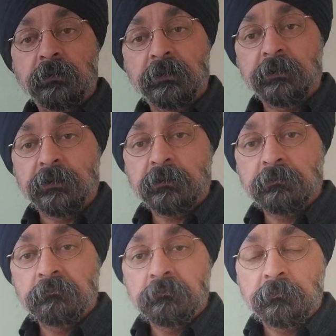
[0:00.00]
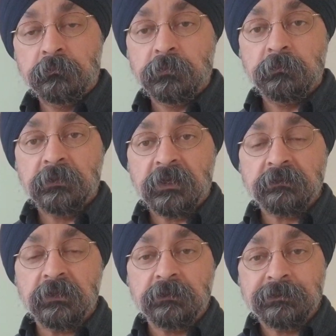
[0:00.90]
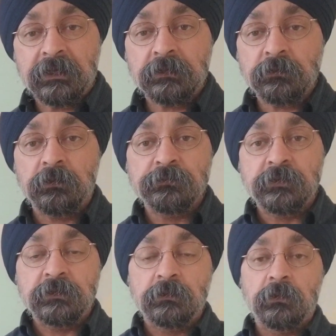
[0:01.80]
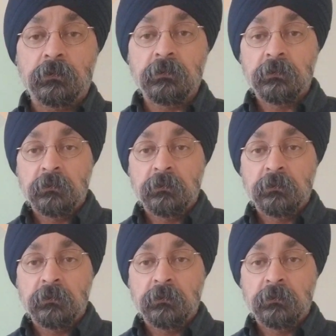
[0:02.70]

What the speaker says: credit. That's it. That's all you need to know.